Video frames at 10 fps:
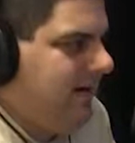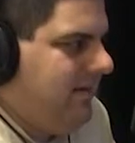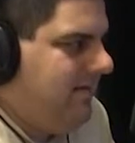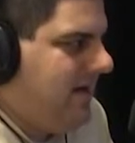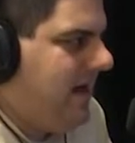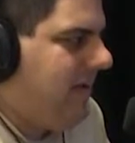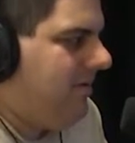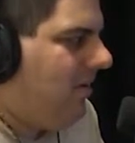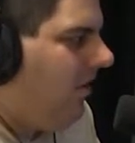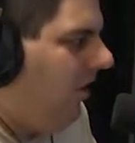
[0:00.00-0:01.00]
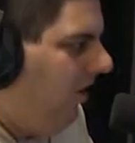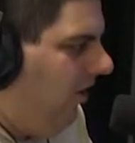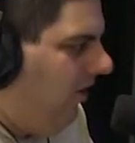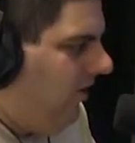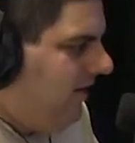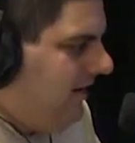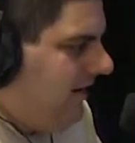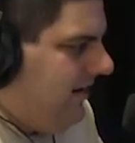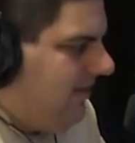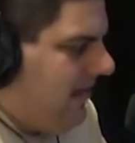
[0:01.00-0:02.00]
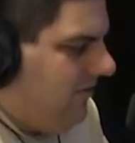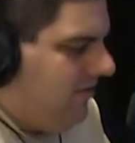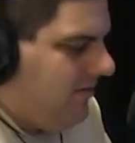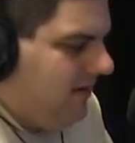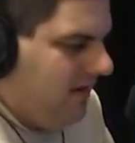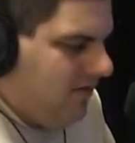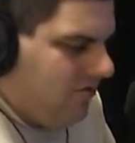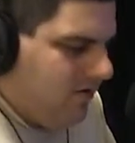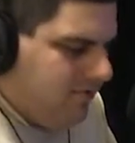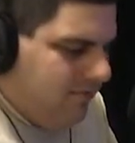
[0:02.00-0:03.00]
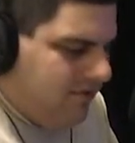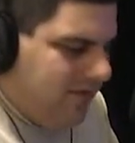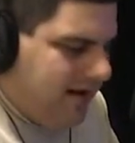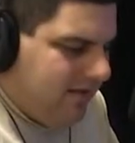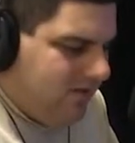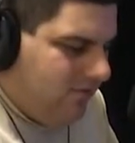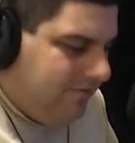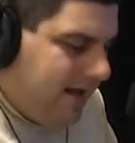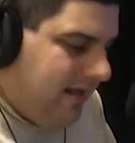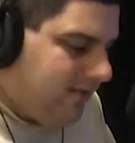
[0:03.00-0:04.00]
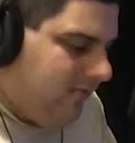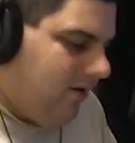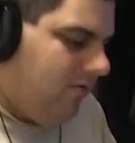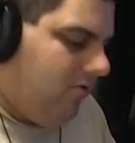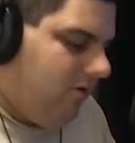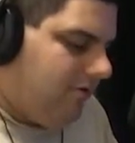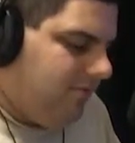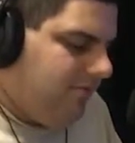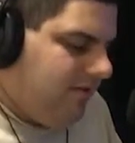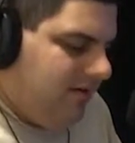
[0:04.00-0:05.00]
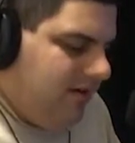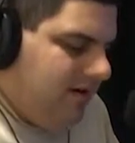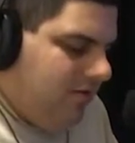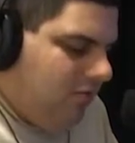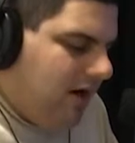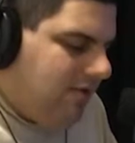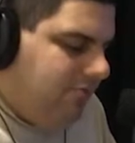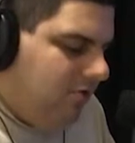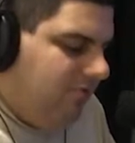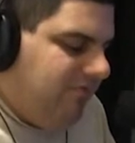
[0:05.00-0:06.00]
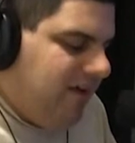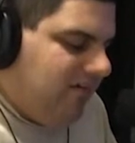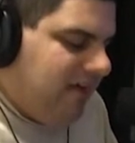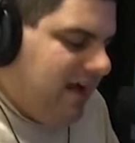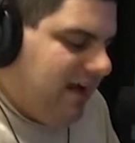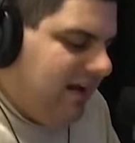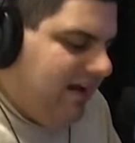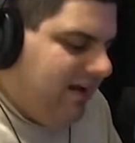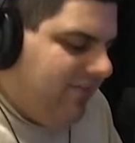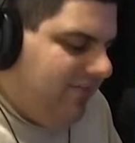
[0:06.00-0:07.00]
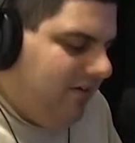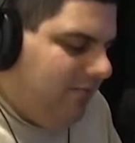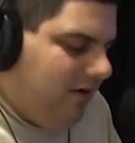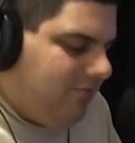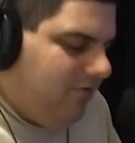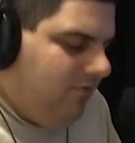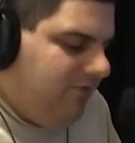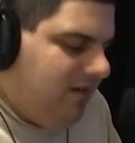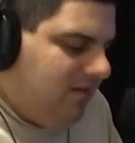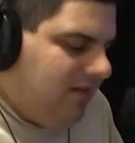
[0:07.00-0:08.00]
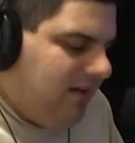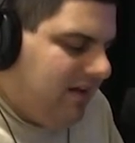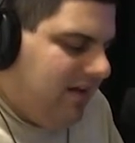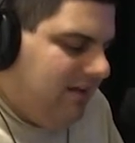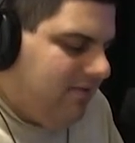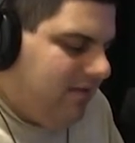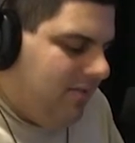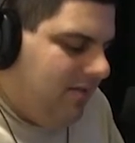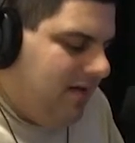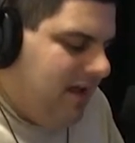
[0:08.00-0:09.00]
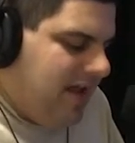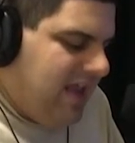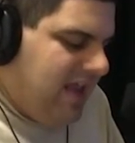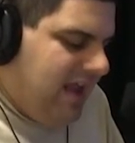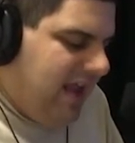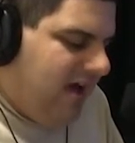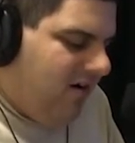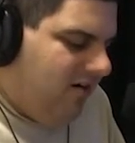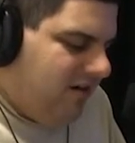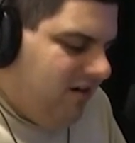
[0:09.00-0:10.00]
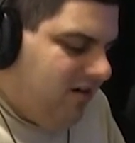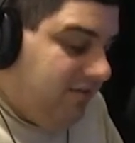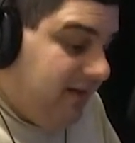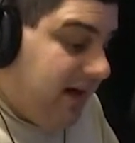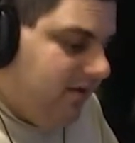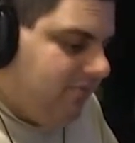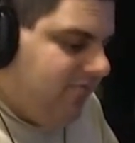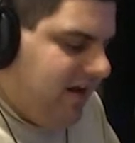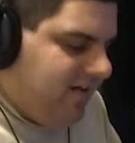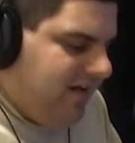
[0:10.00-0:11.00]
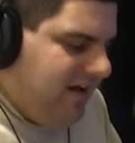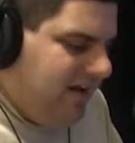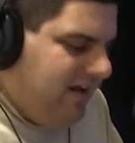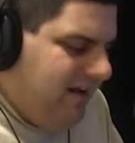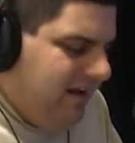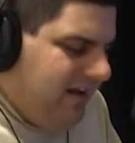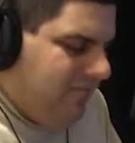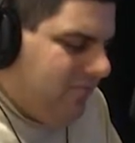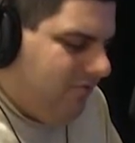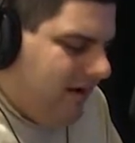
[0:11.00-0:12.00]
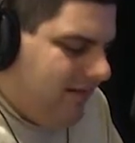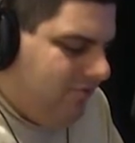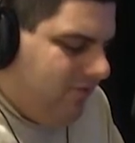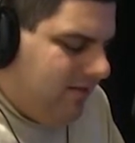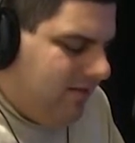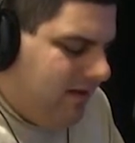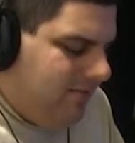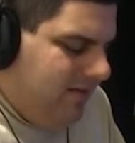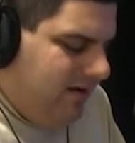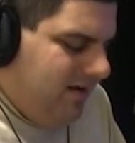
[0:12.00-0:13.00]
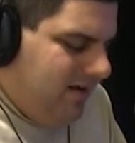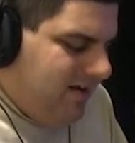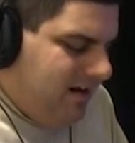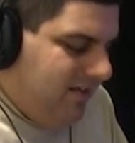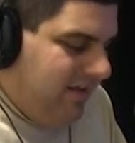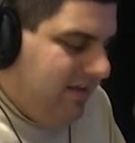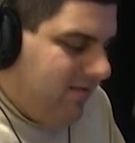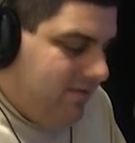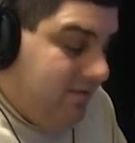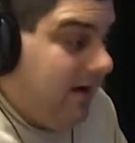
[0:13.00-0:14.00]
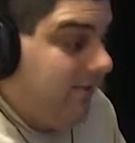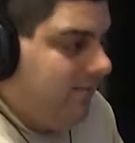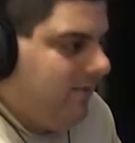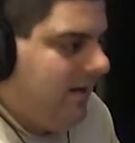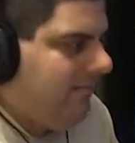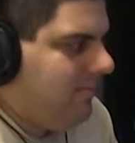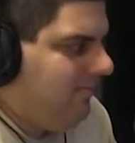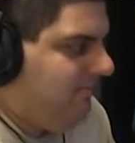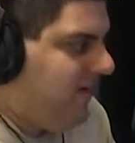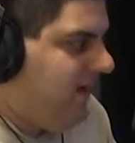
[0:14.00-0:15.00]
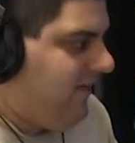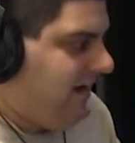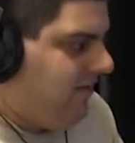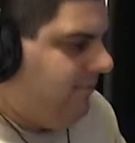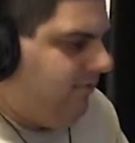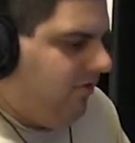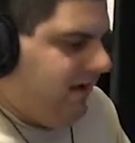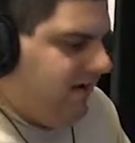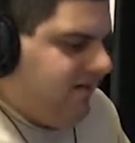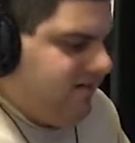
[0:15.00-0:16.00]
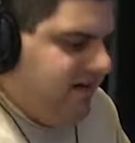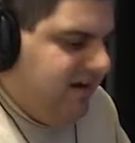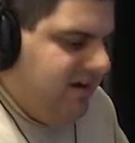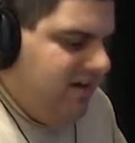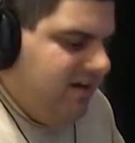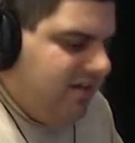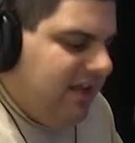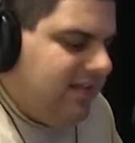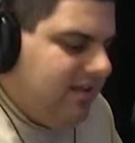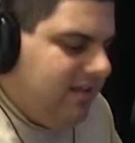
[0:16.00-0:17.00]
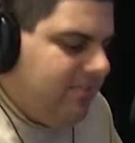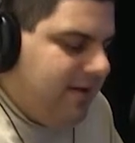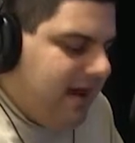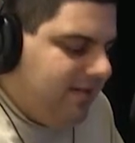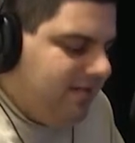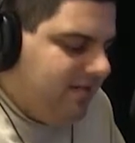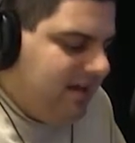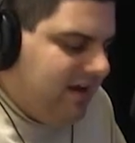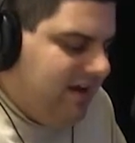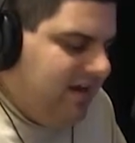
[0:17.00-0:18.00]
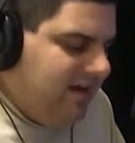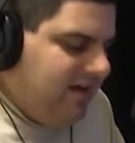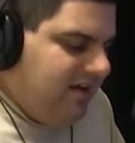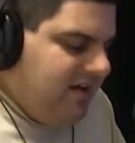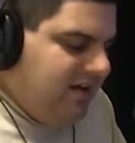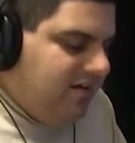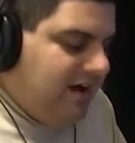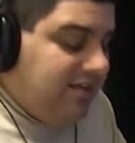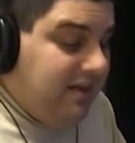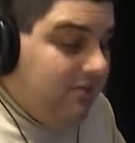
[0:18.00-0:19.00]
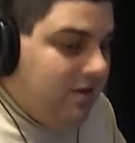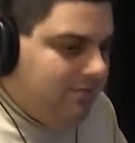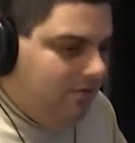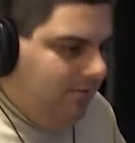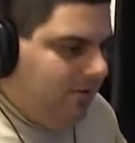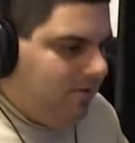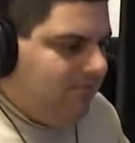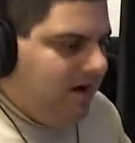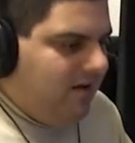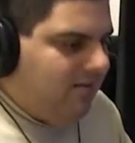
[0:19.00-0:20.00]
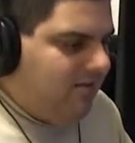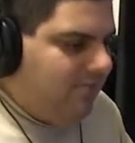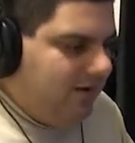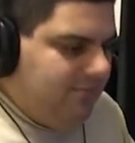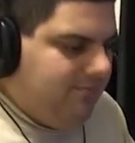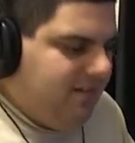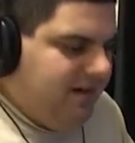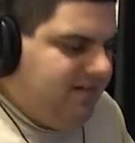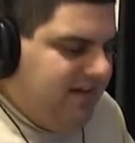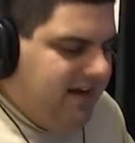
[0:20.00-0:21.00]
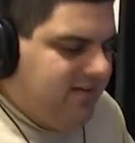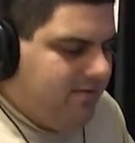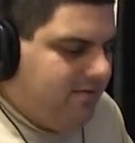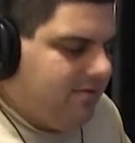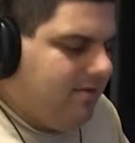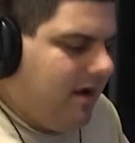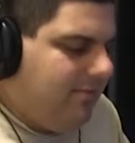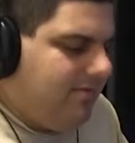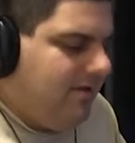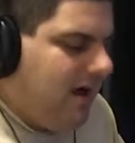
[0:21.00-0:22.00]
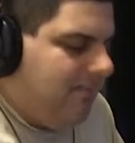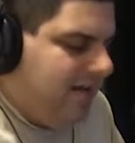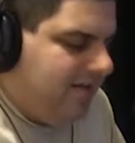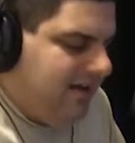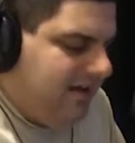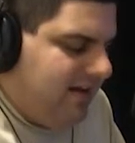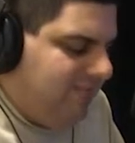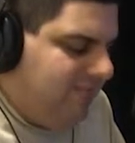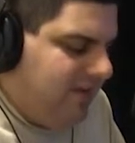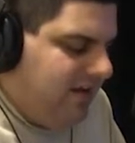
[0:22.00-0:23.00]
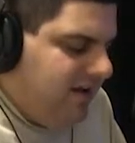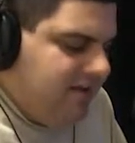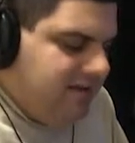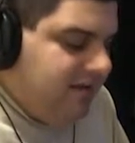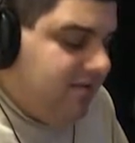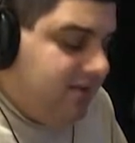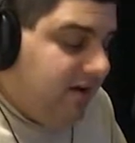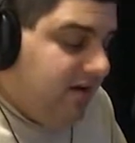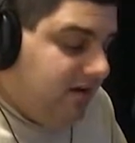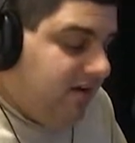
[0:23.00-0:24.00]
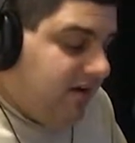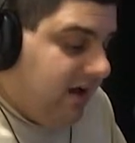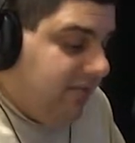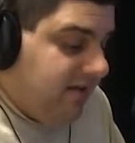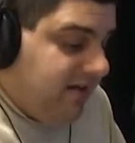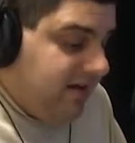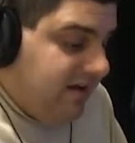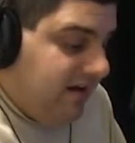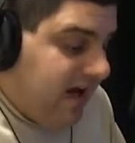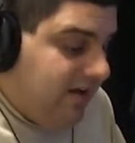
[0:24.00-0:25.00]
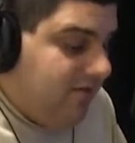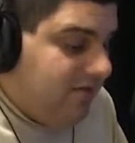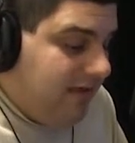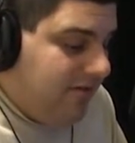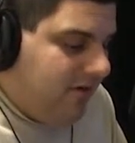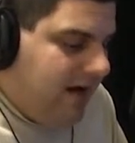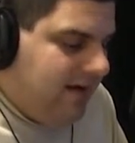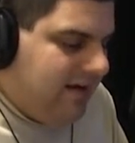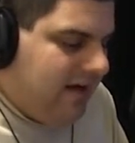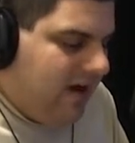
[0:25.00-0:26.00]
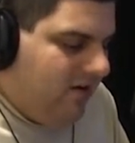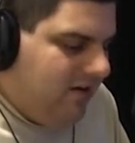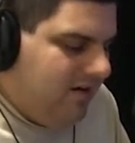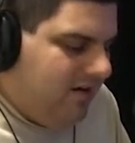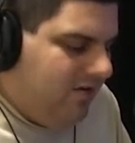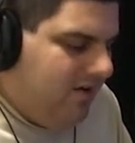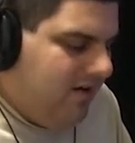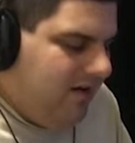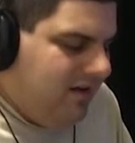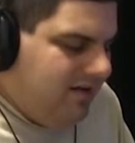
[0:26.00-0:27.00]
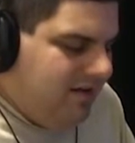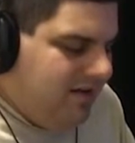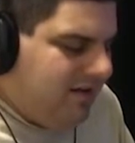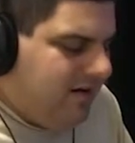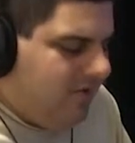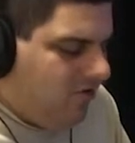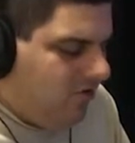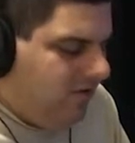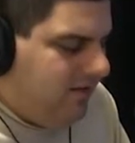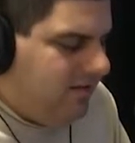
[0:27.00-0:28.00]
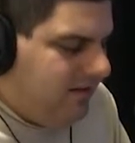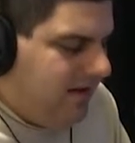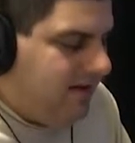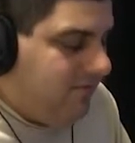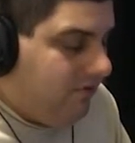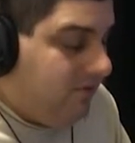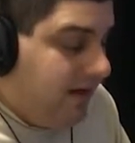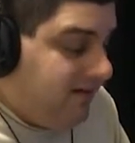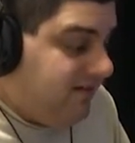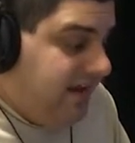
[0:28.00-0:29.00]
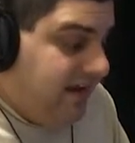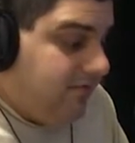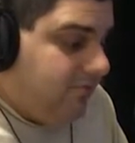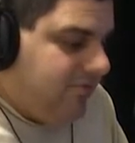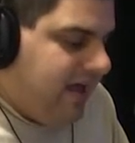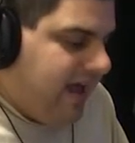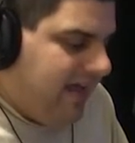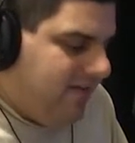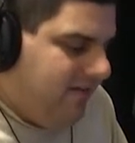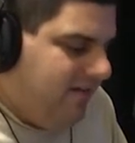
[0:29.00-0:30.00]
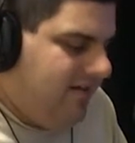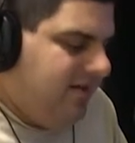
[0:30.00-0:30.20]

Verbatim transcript: be an easy game at all in that one. Of course, let's go back to girls basketball. Of course, some um, West Bloomfield knocking off um, West Bloomfield against um, Yale. You know what I mean? I was very impressed with um, Charlika Stubbs. Stubbs a very good player. She likes getting the passing lane. You know, I think West Bloomfield has found the replacement for Deja Jenkins and Stubbs. I mean, like, um, she's very good. I mean, like, I would say right now, you know, she's at an early stage of where Deja Dinkins was at.